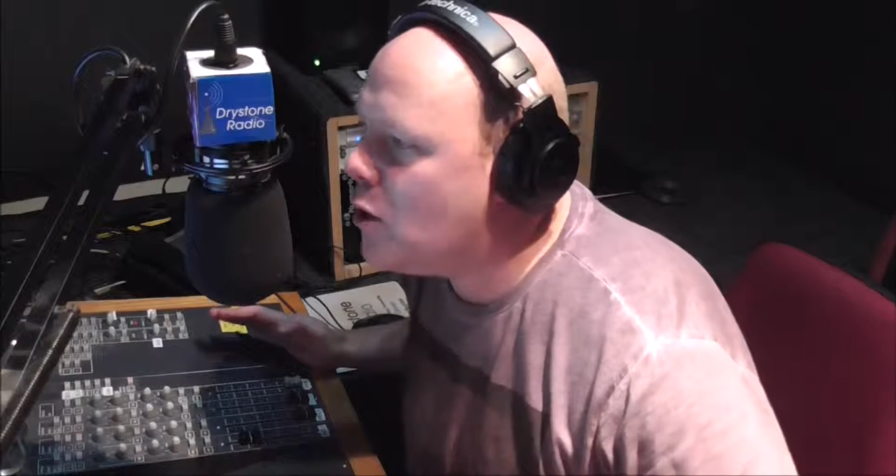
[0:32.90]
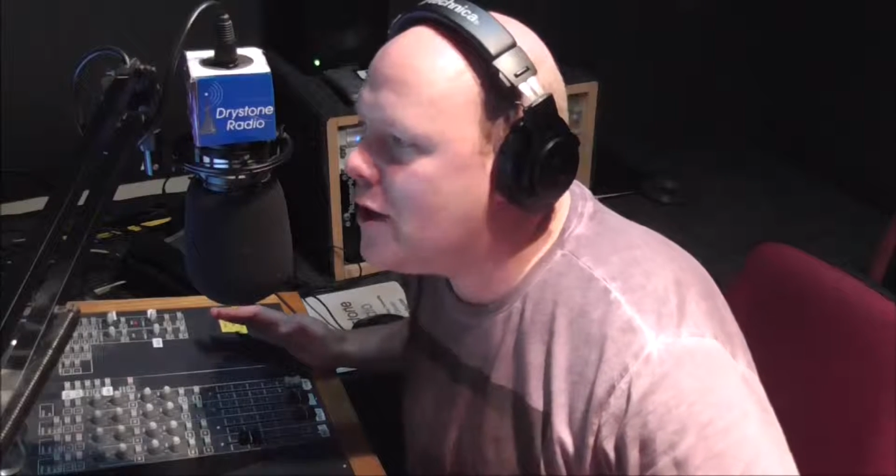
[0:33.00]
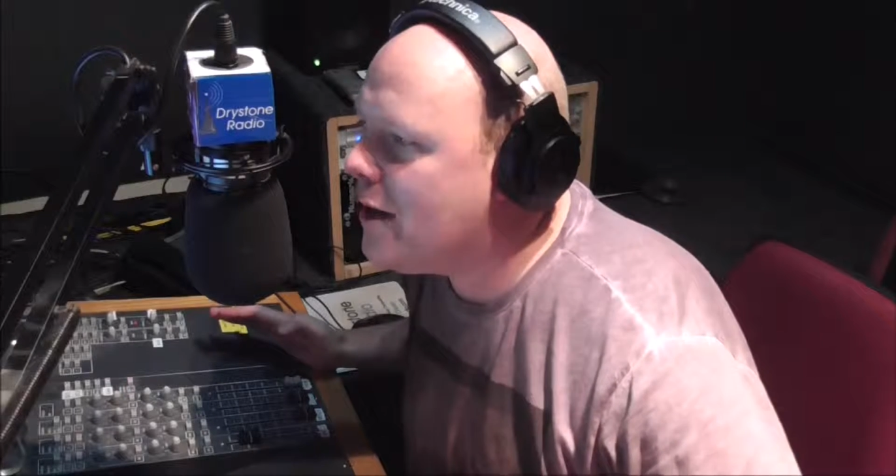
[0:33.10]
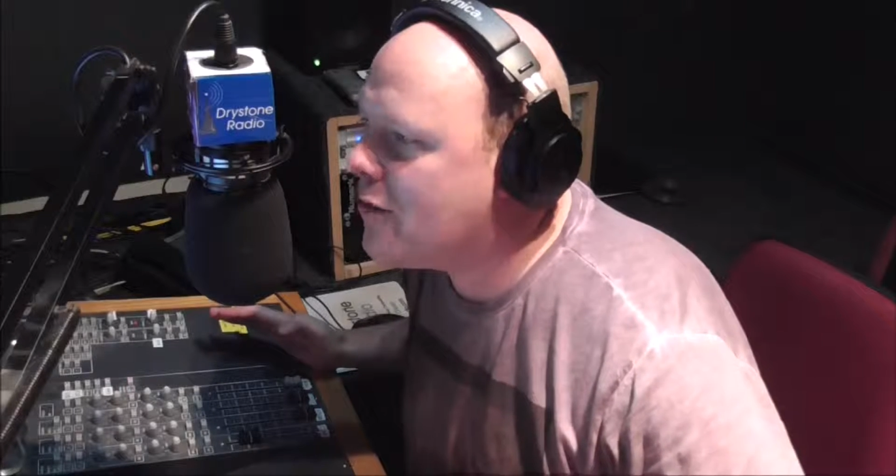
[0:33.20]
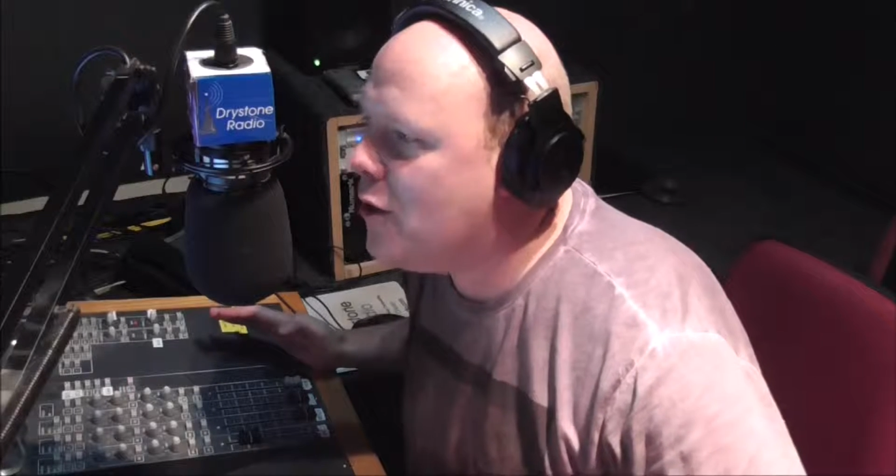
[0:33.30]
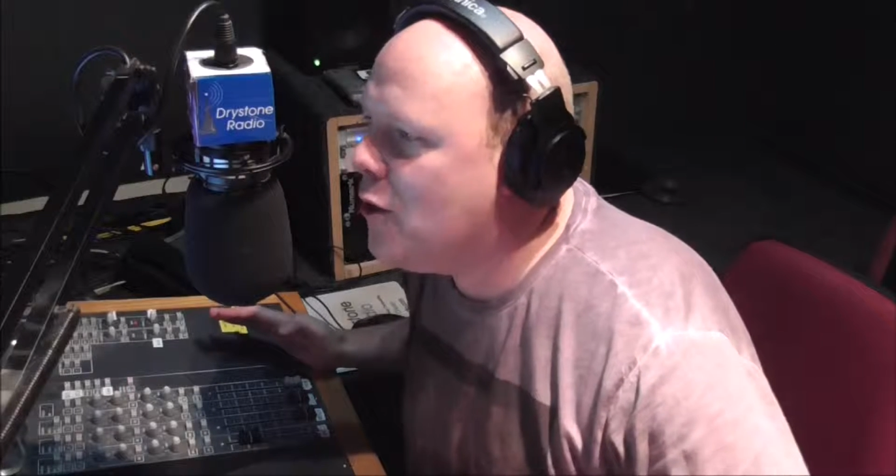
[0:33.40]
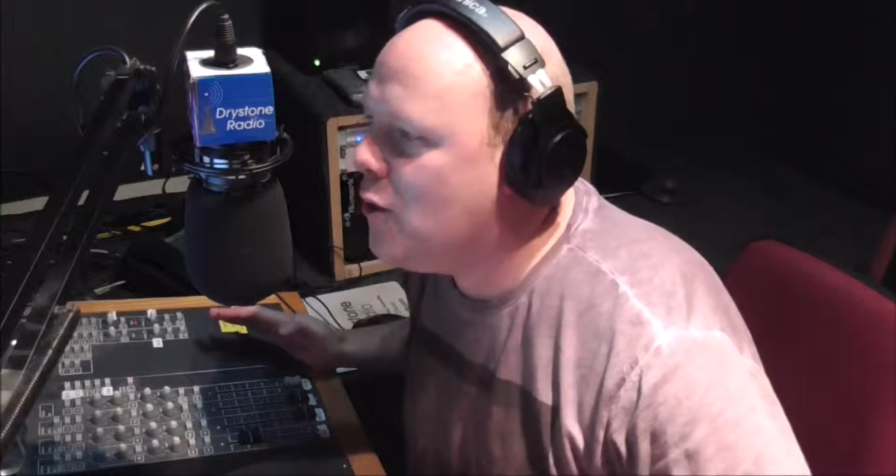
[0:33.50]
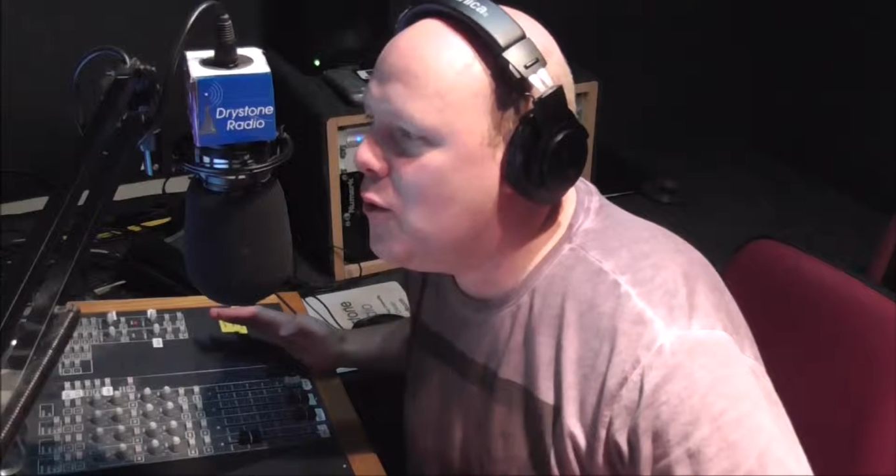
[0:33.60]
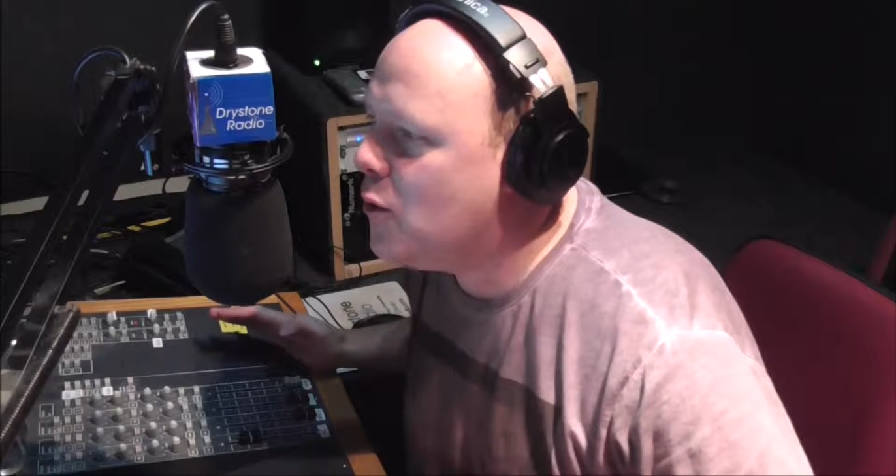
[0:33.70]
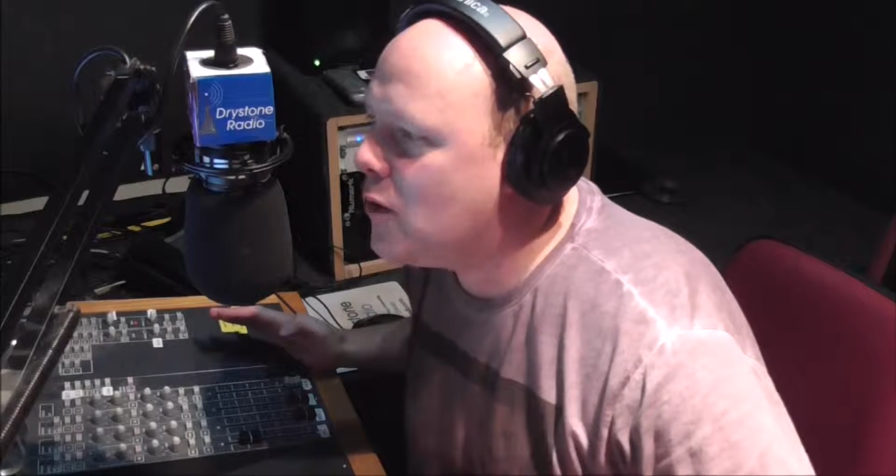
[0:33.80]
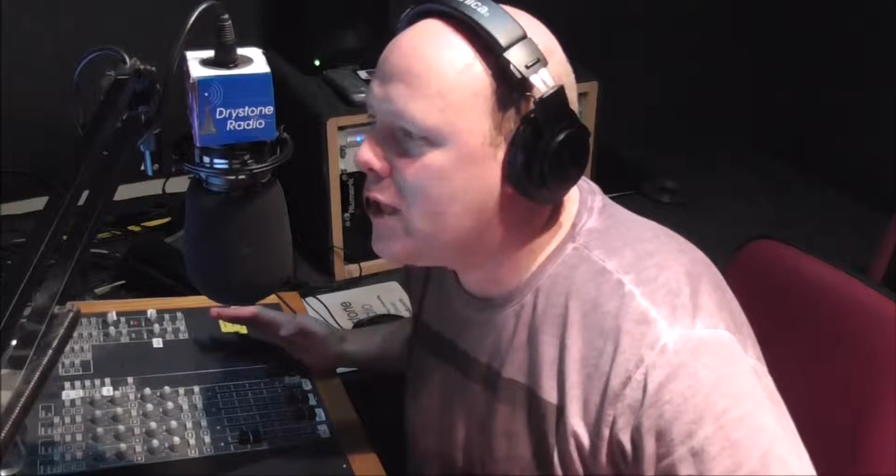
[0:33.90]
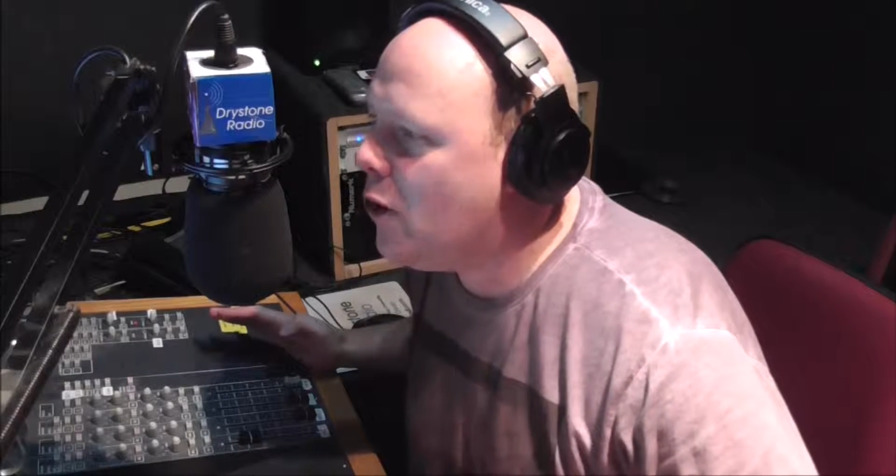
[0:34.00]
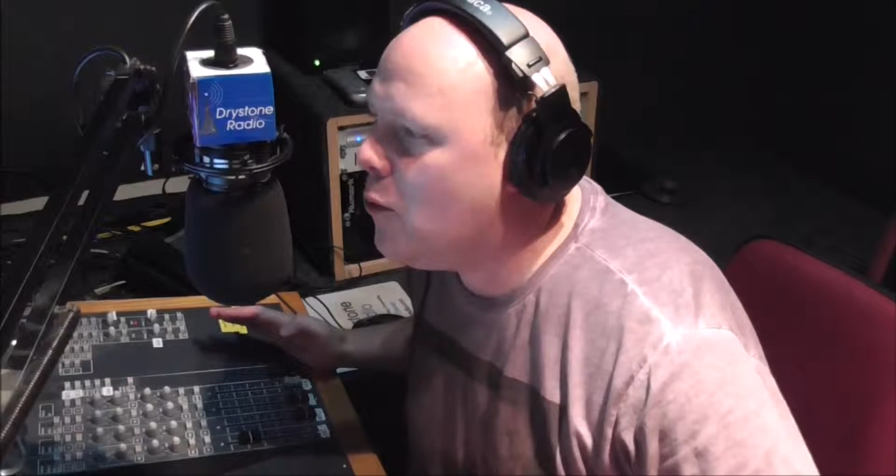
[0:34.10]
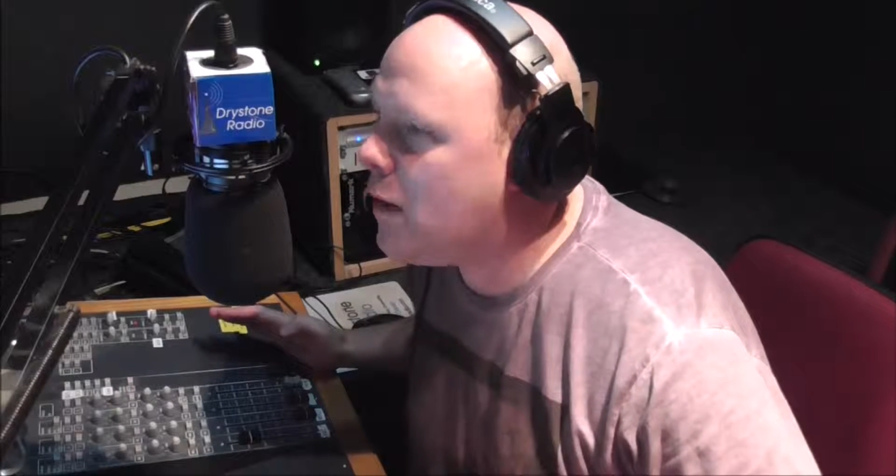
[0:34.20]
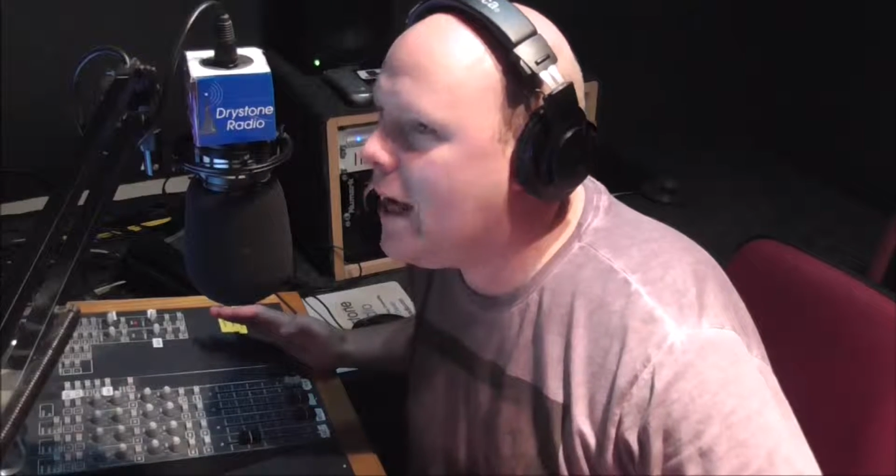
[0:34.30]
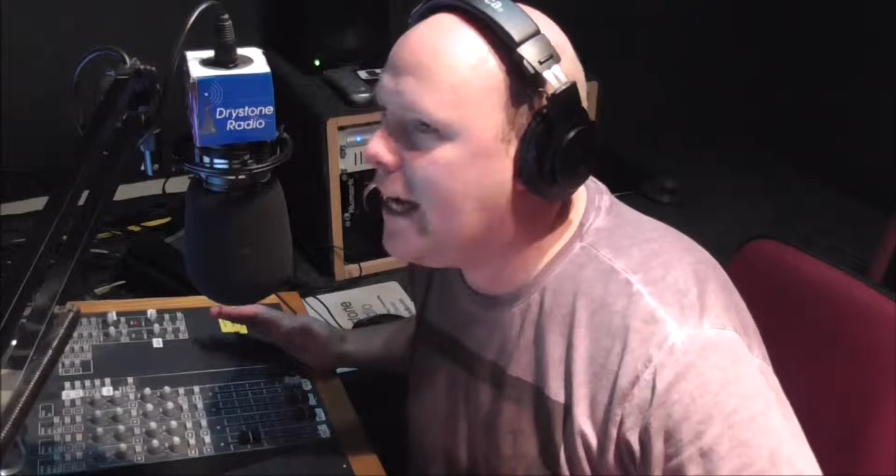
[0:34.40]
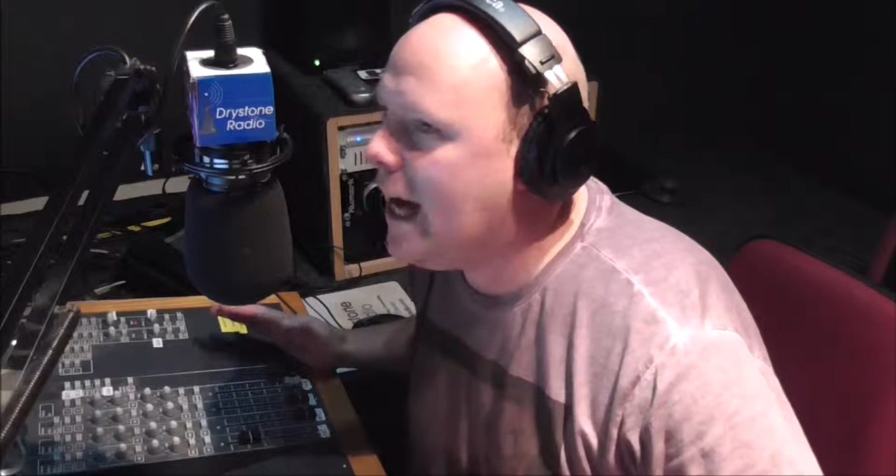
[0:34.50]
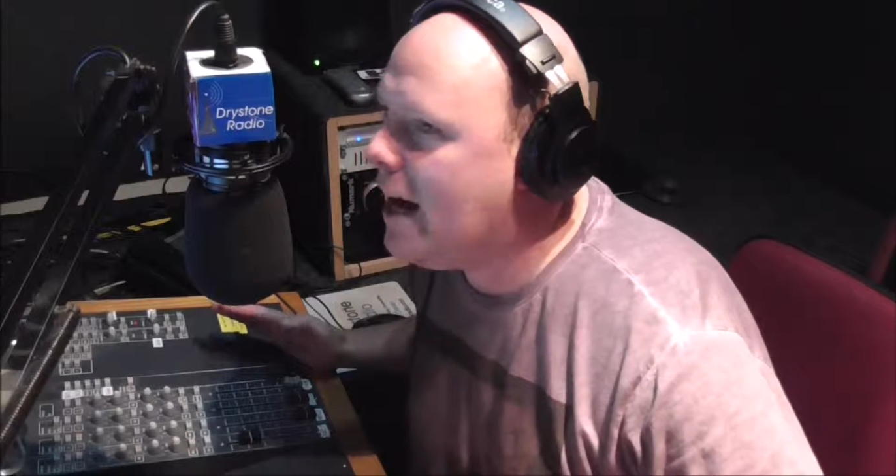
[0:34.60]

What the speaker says: Good afternoon, Coldplay